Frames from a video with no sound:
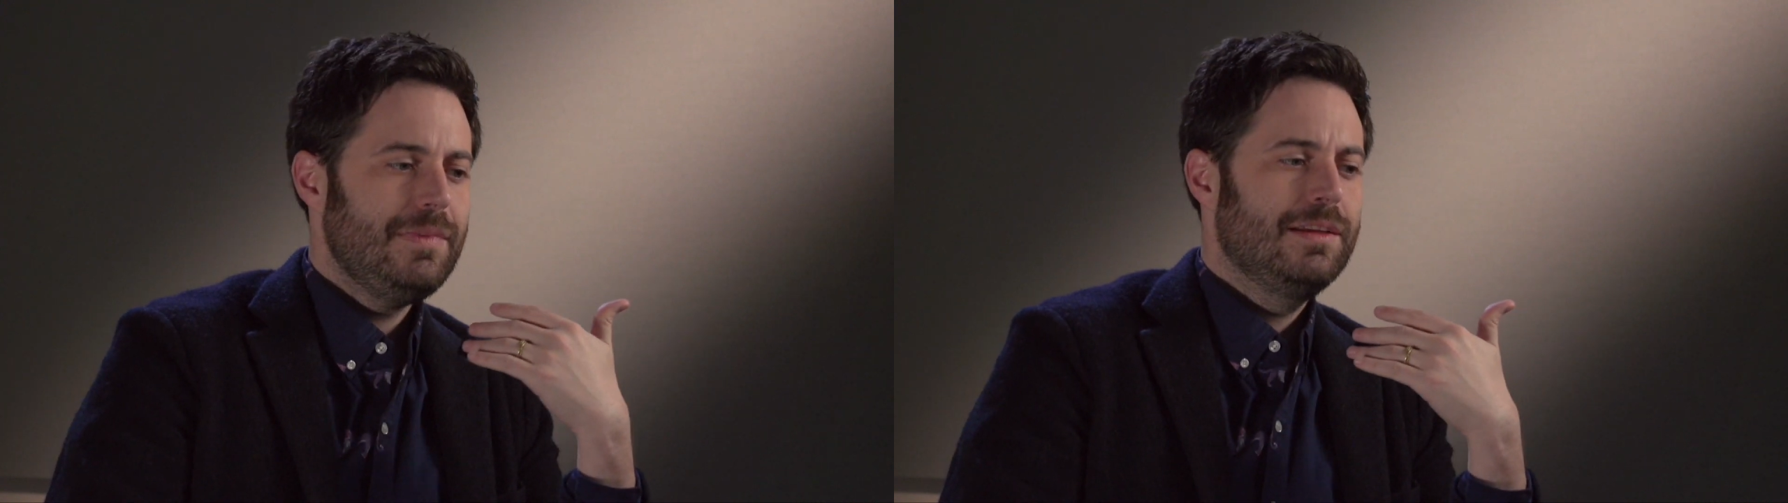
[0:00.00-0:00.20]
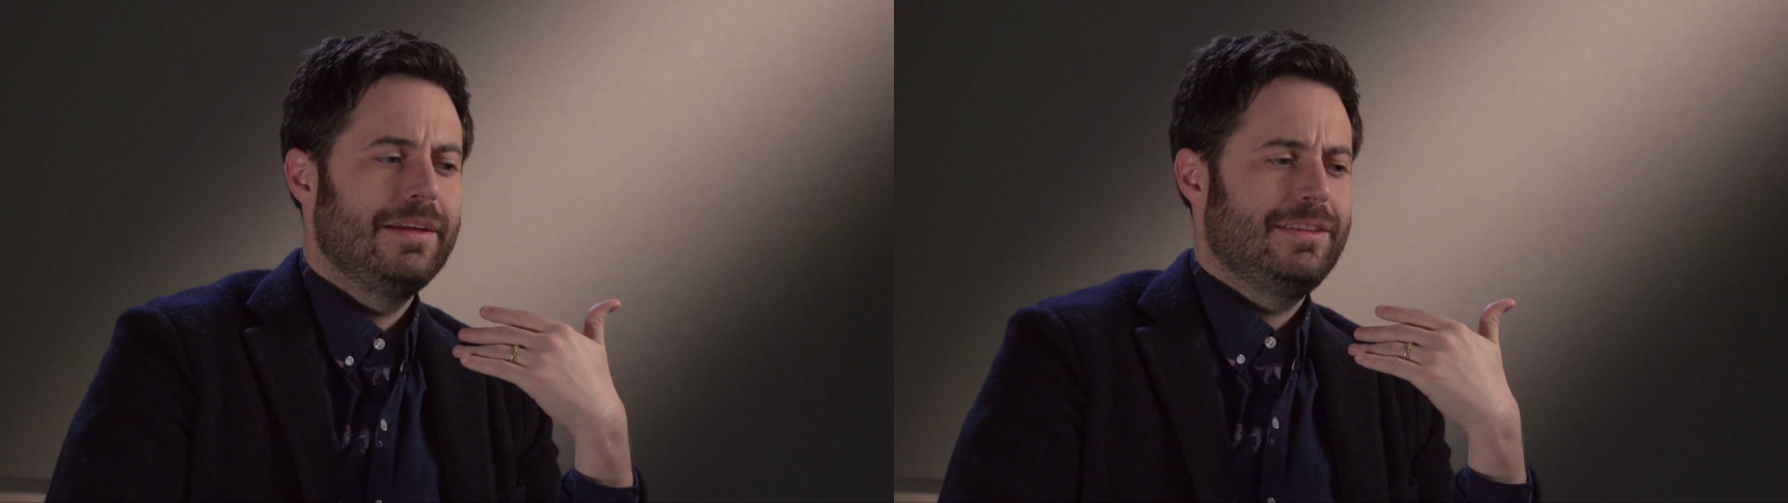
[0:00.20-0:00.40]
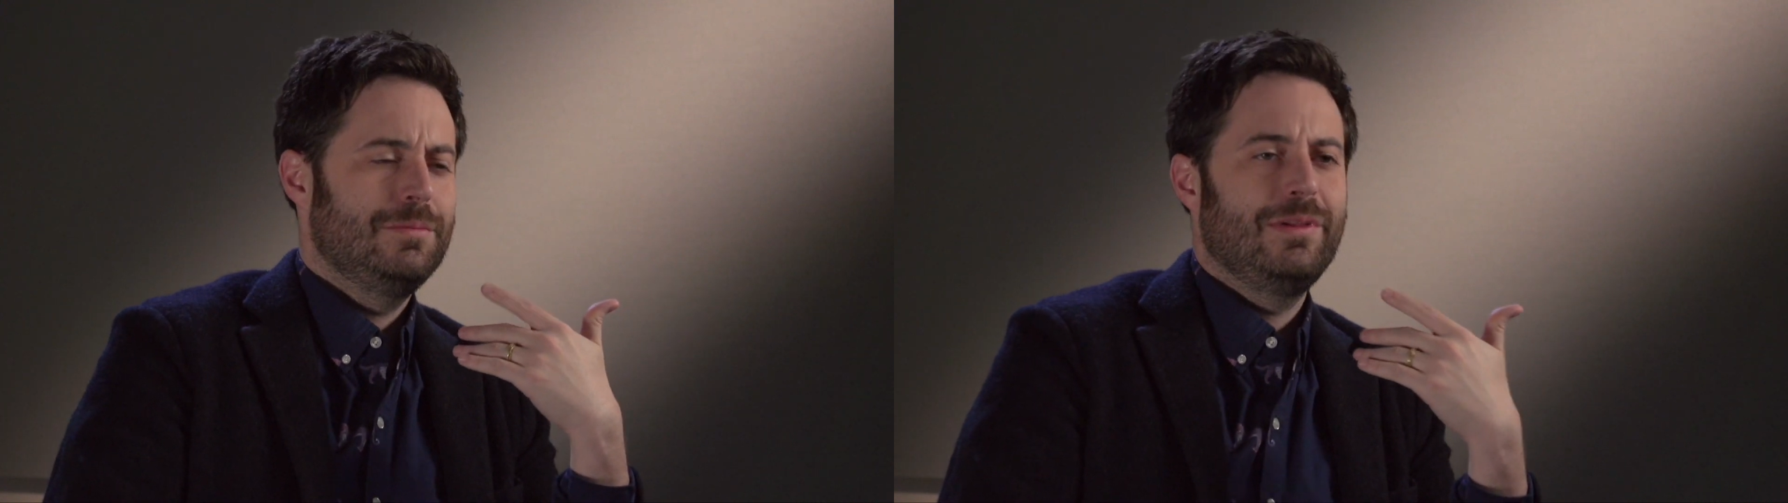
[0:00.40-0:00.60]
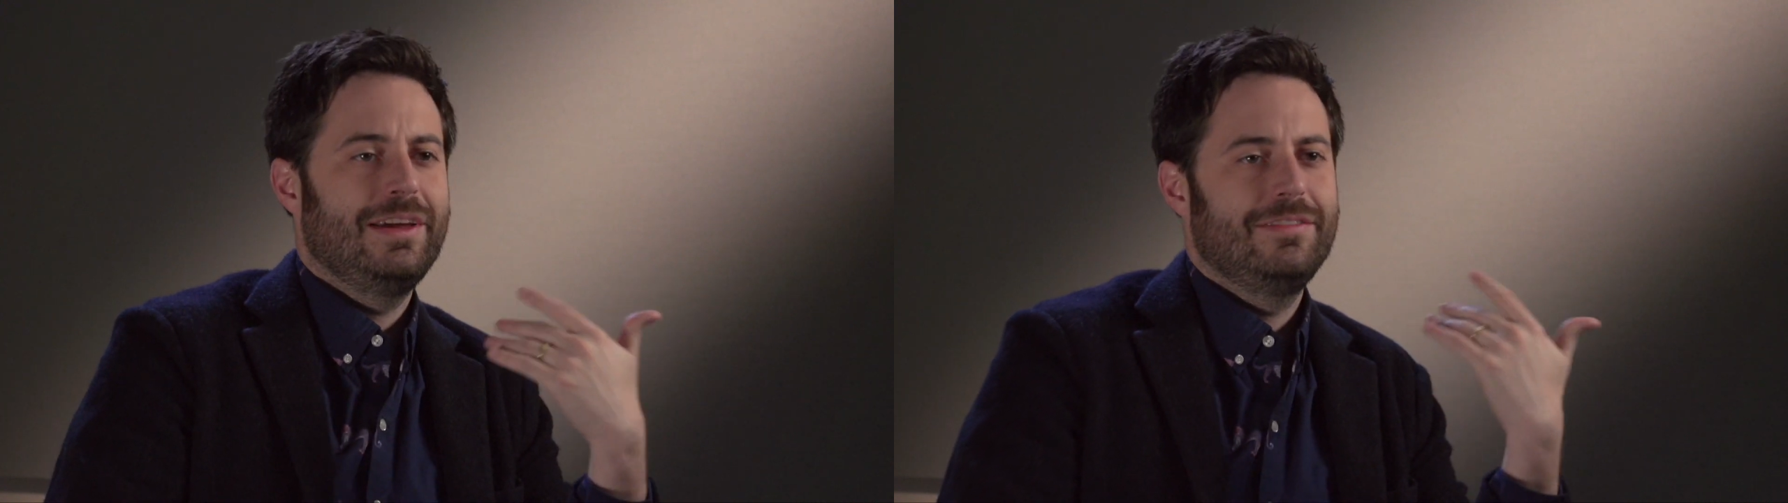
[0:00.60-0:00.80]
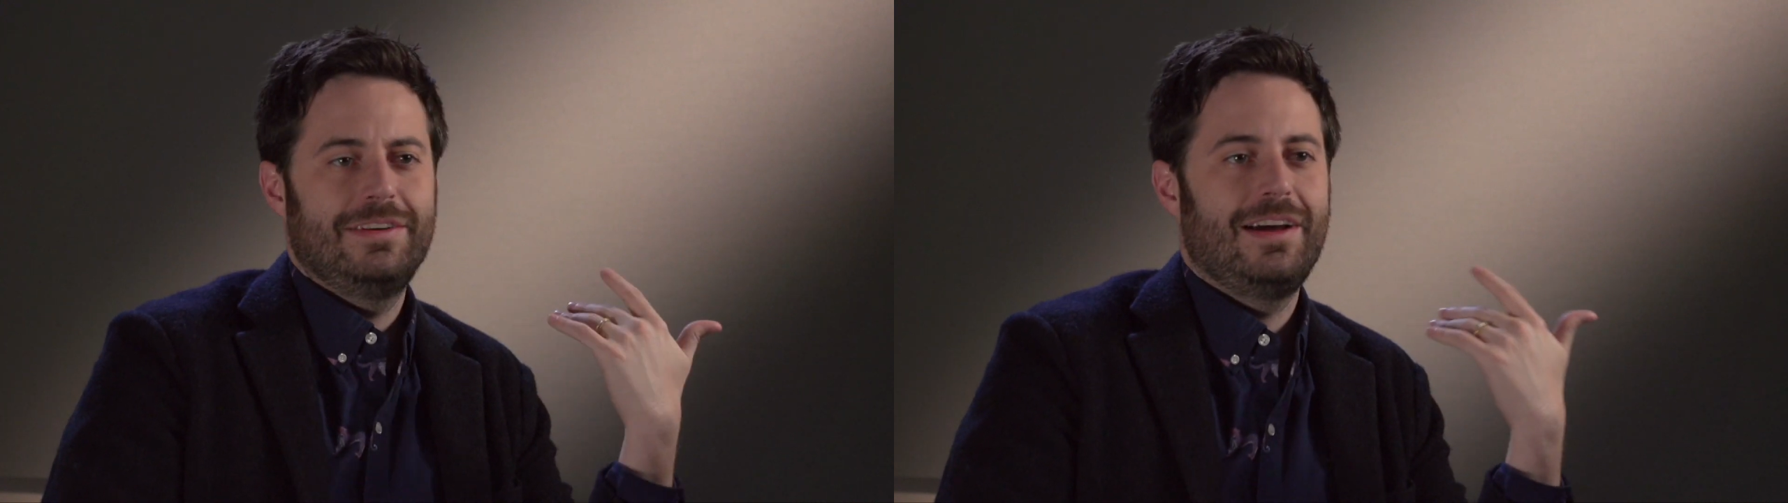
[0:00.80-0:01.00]
like the
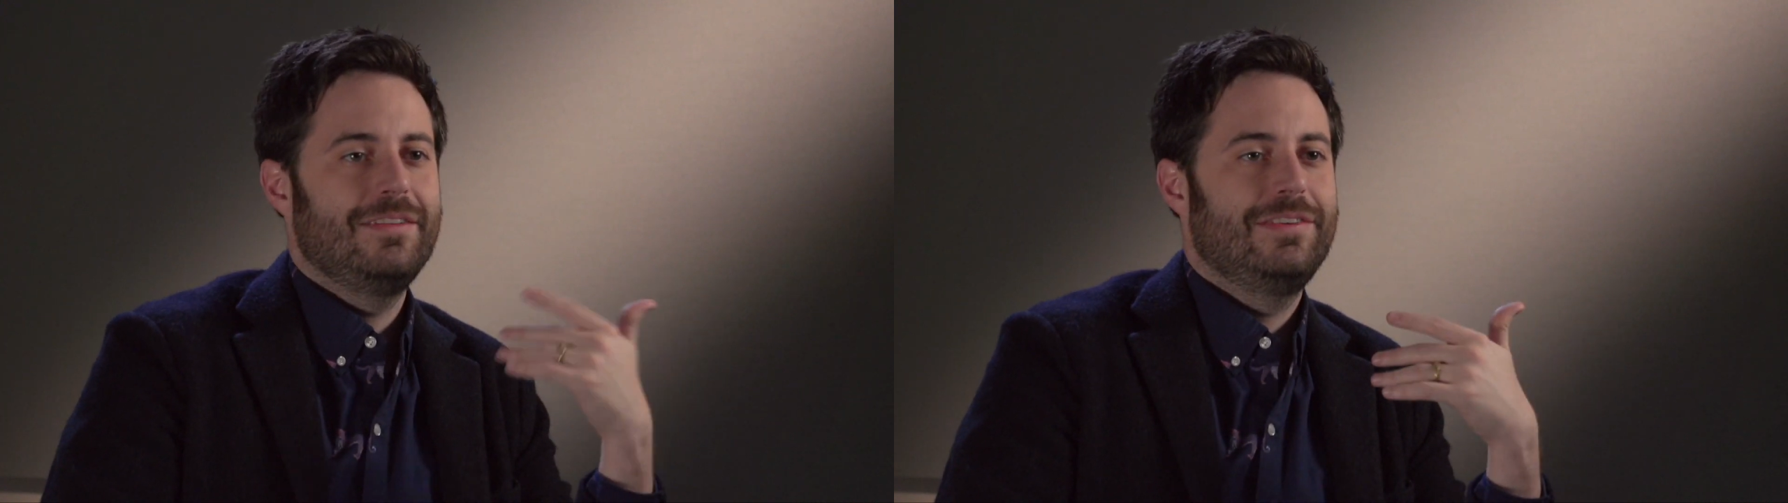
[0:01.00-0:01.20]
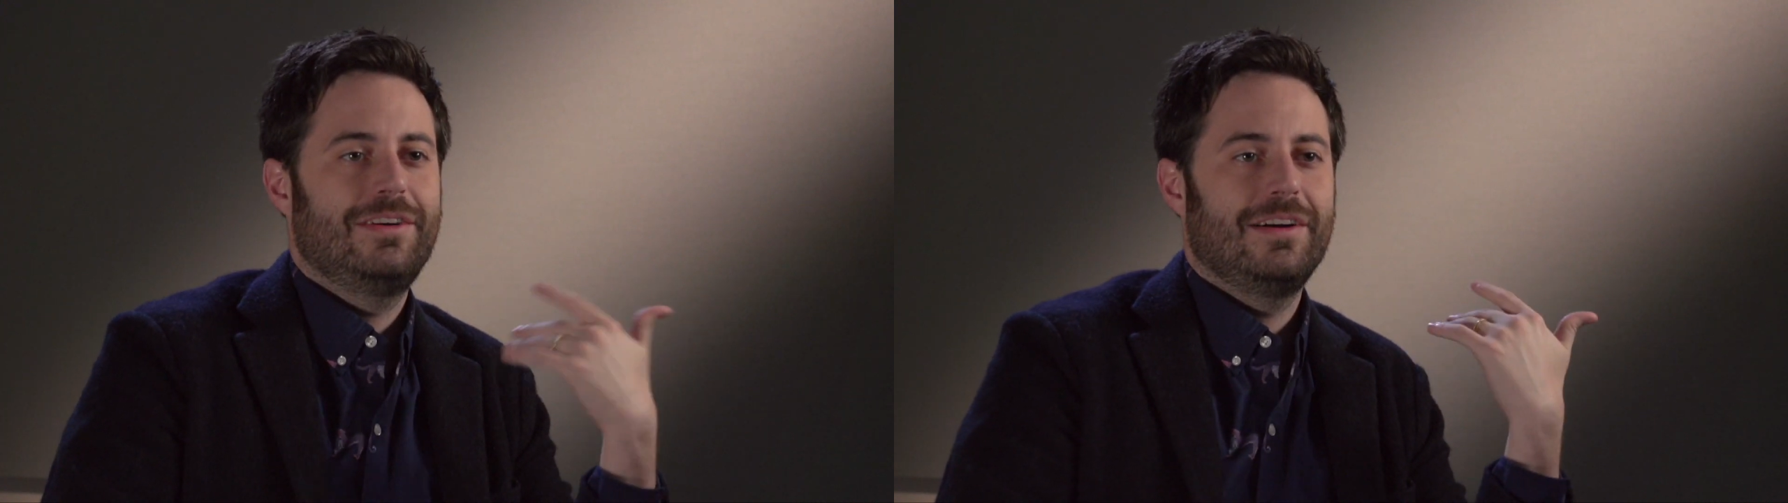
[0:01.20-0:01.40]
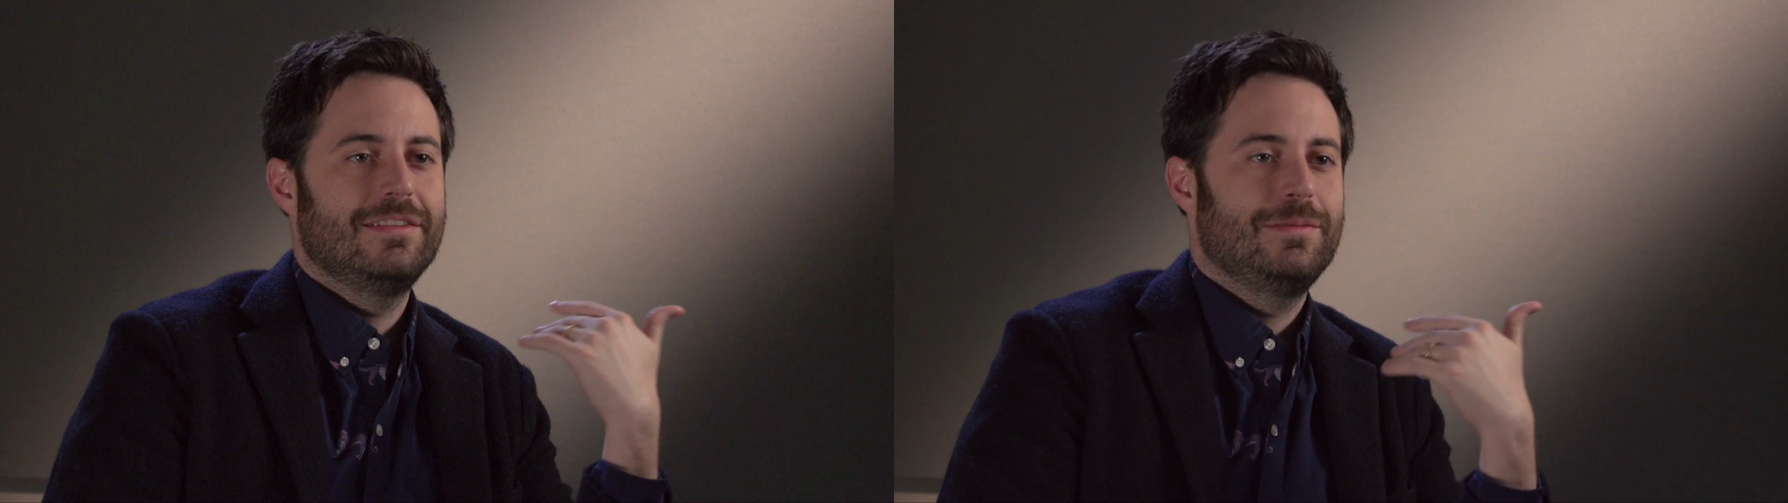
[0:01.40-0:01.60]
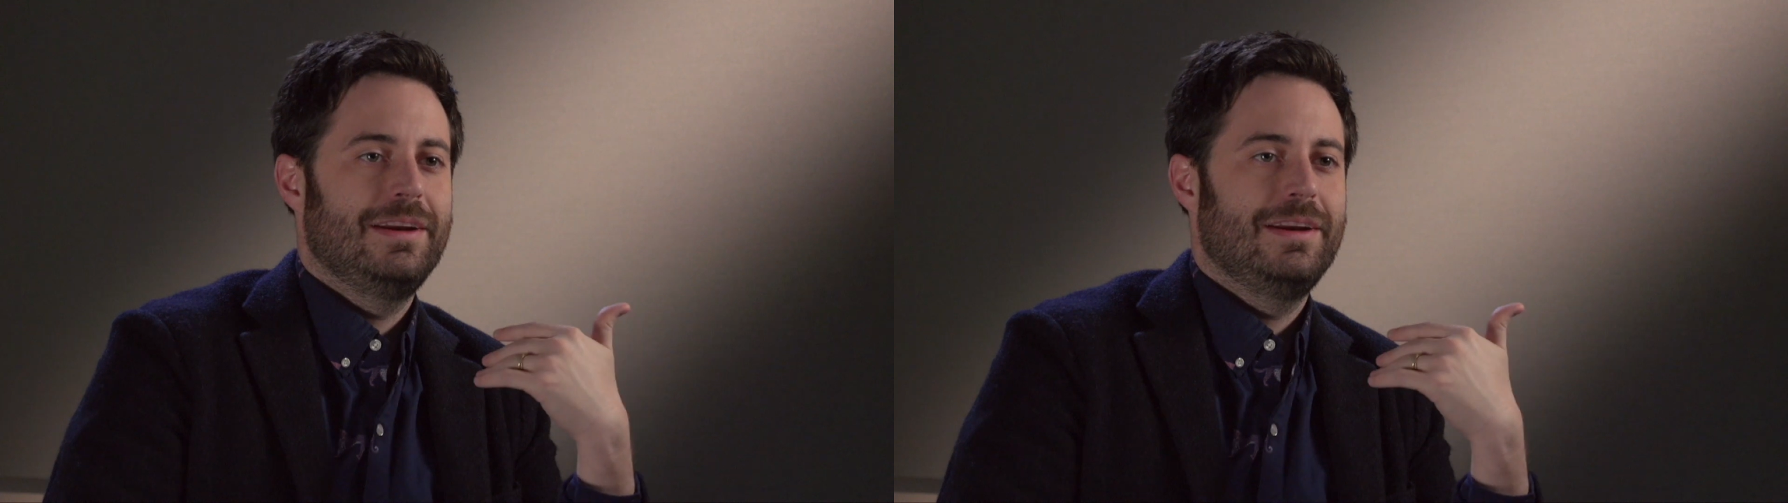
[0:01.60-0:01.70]
blade of a knife across